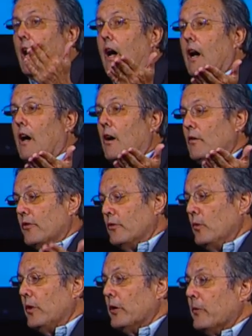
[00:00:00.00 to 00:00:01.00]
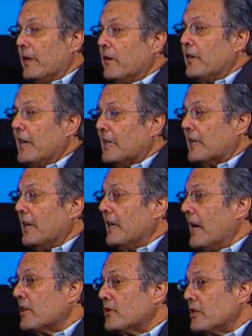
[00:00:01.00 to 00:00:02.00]
uh, through your internet
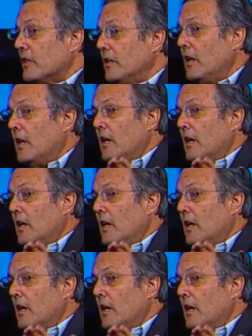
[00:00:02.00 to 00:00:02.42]
connection